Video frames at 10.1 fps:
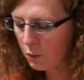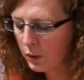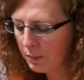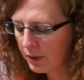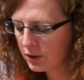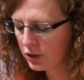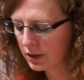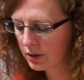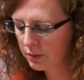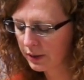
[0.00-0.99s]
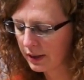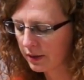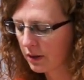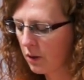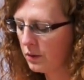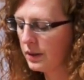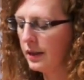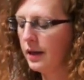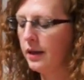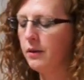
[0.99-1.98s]
we put just 3 in the
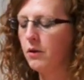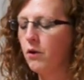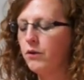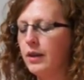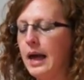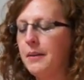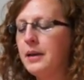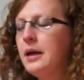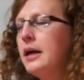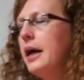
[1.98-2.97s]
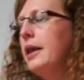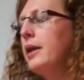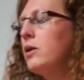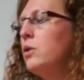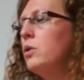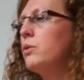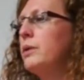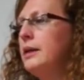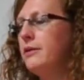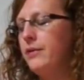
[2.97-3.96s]
cozy and they overlap and they cool
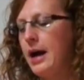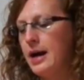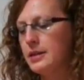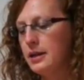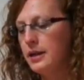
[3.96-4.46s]
really fast.